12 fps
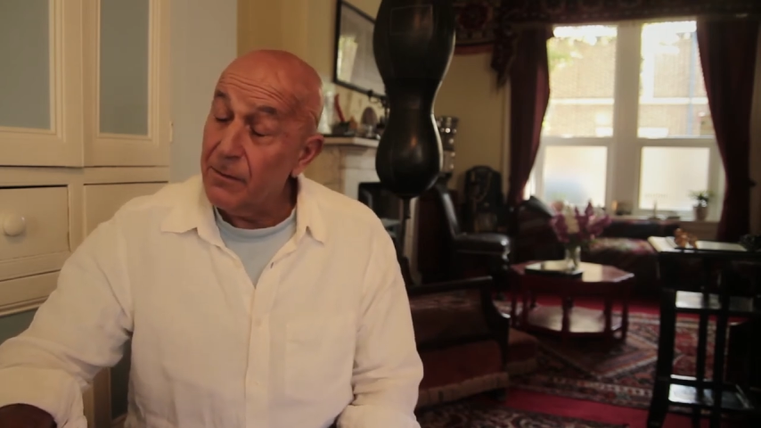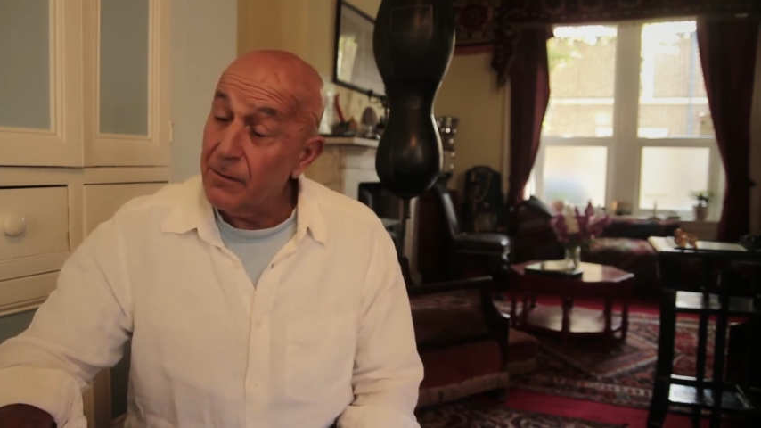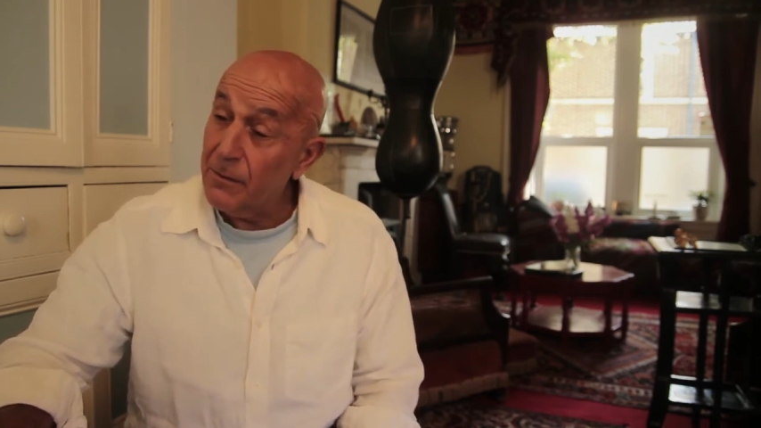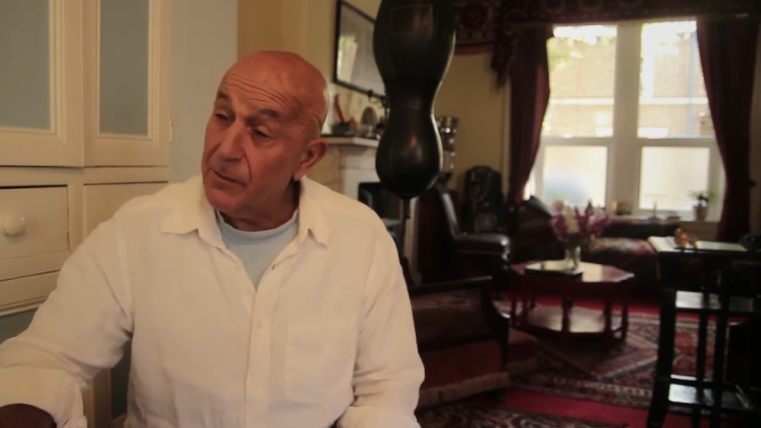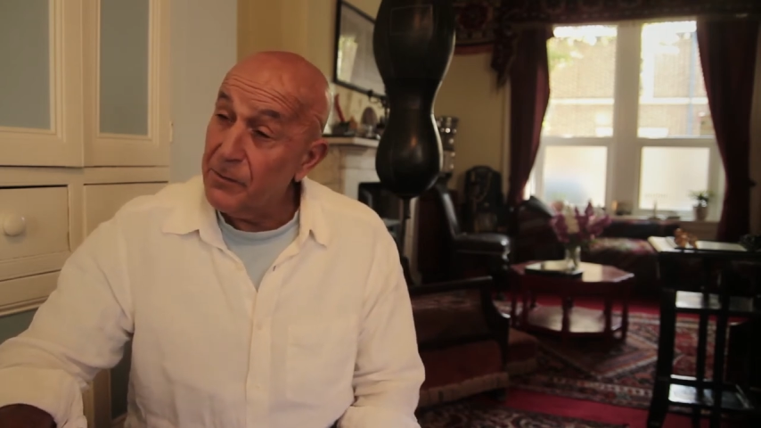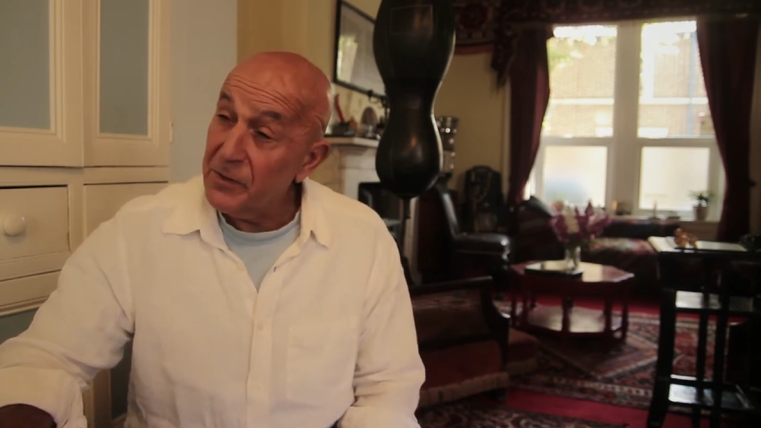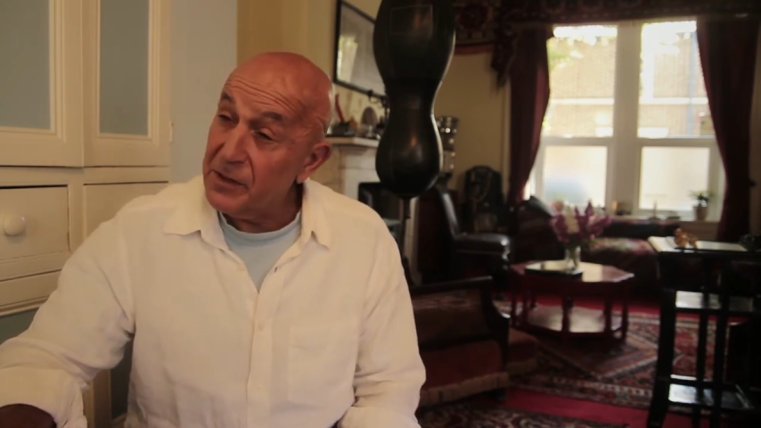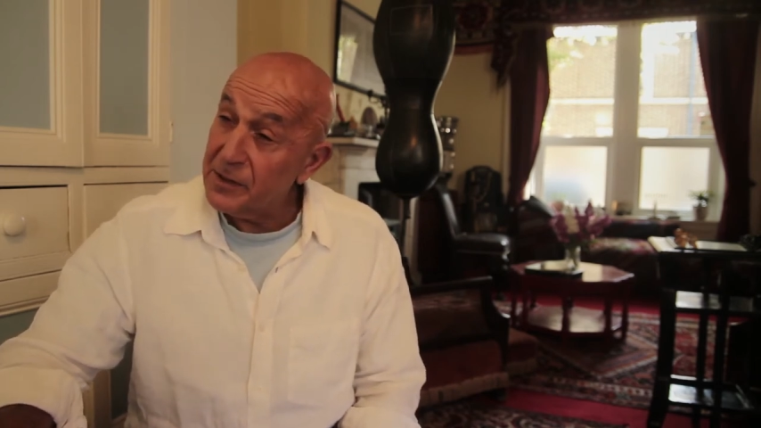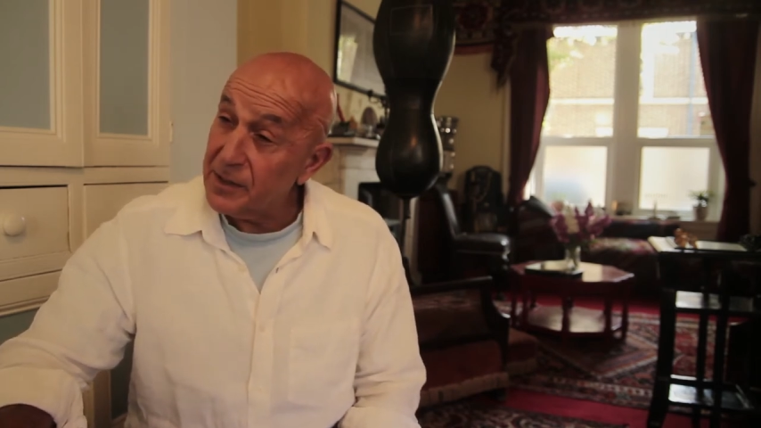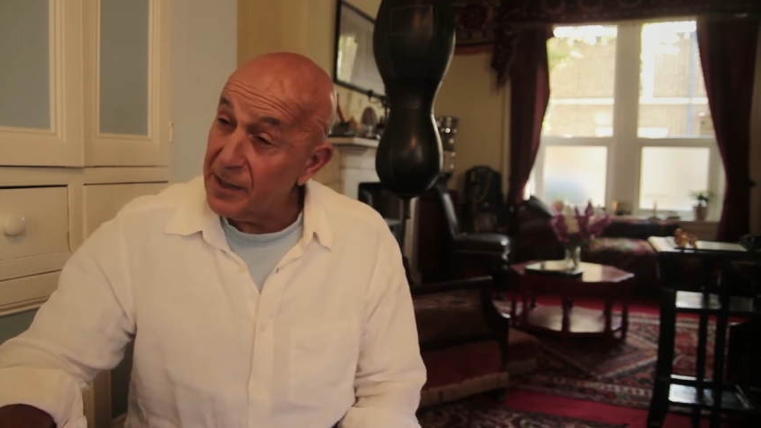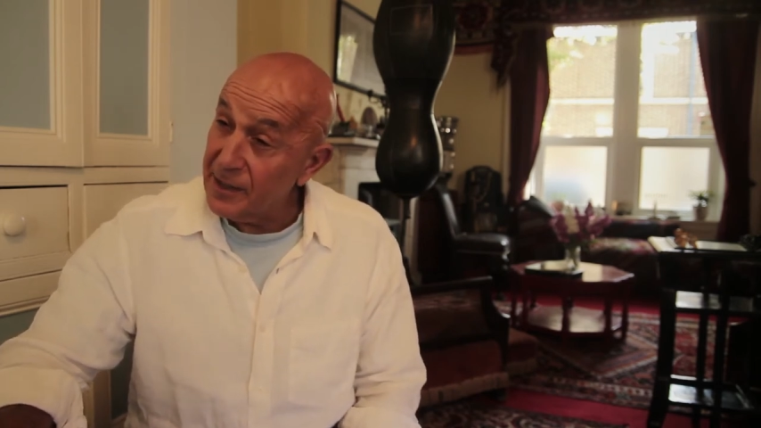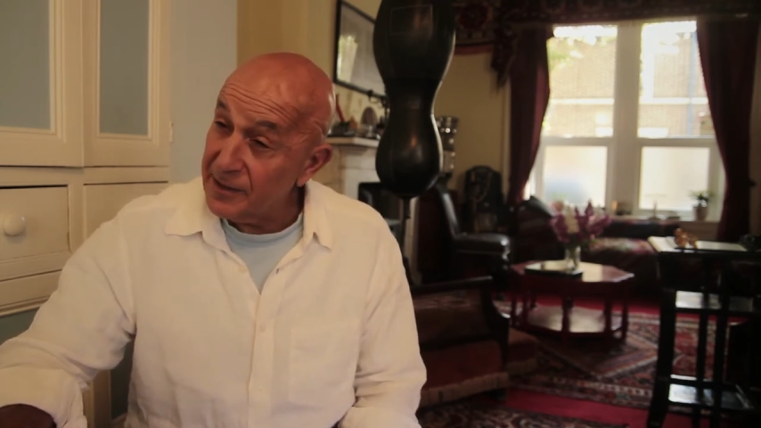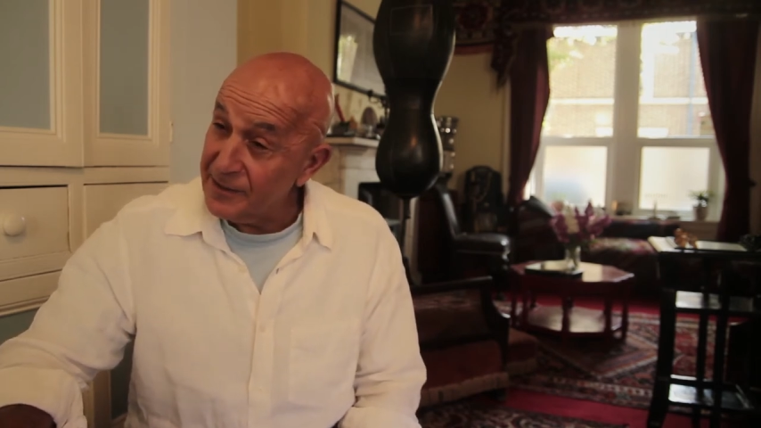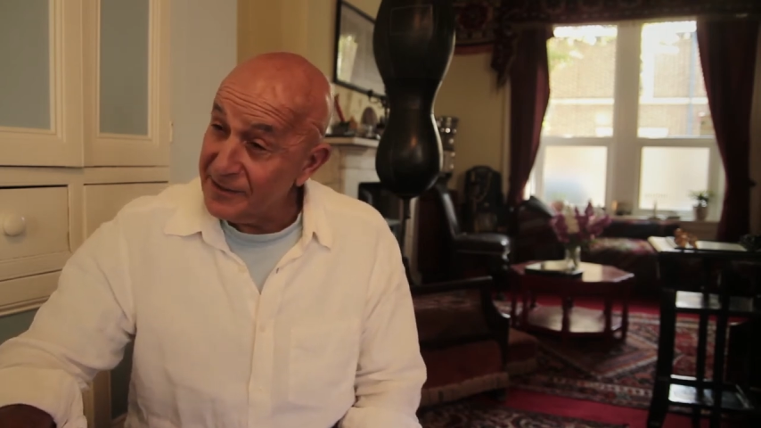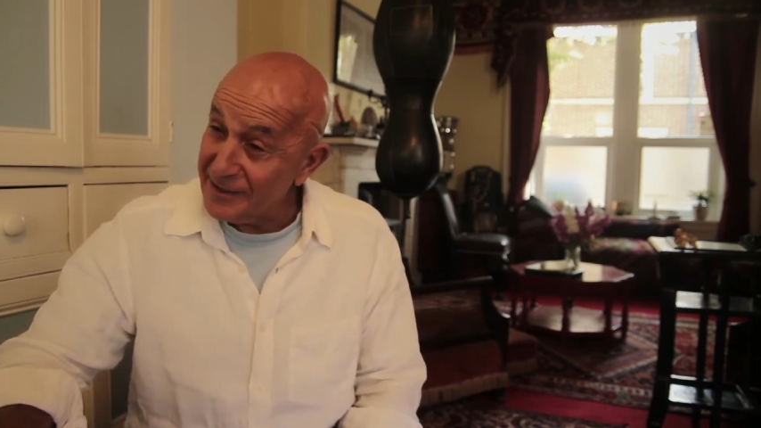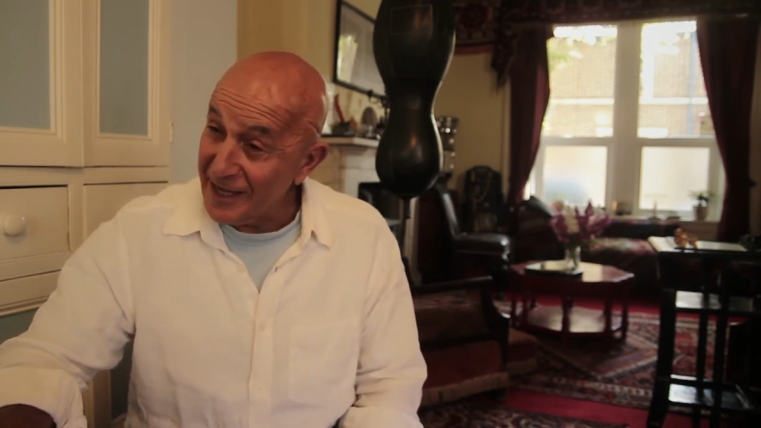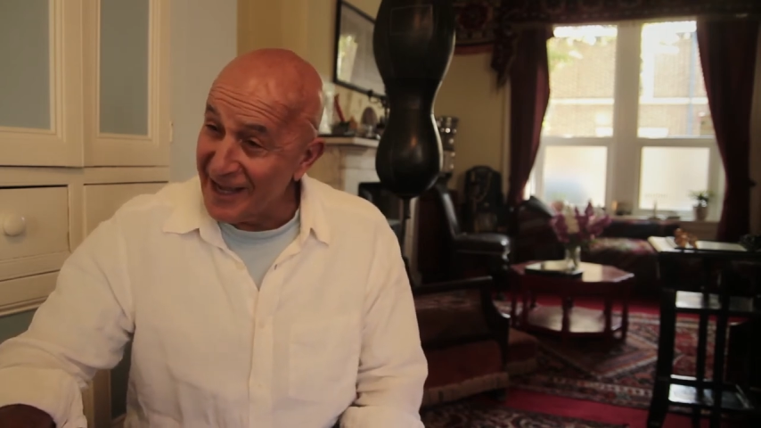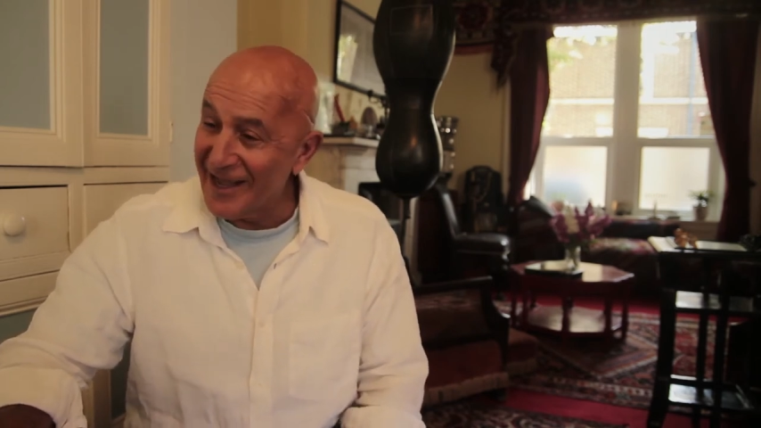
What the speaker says: opened his eyes.